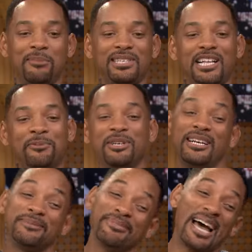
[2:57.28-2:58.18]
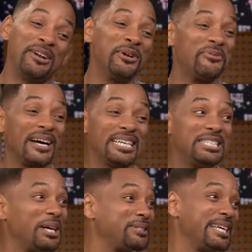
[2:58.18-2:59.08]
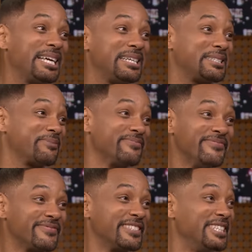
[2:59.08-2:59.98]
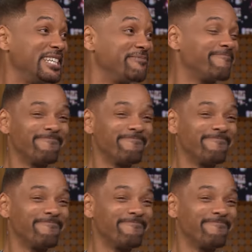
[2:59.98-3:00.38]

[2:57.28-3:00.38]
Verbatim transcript: I'm telling them, you know, I don't know if I can get y'all tickets. You know?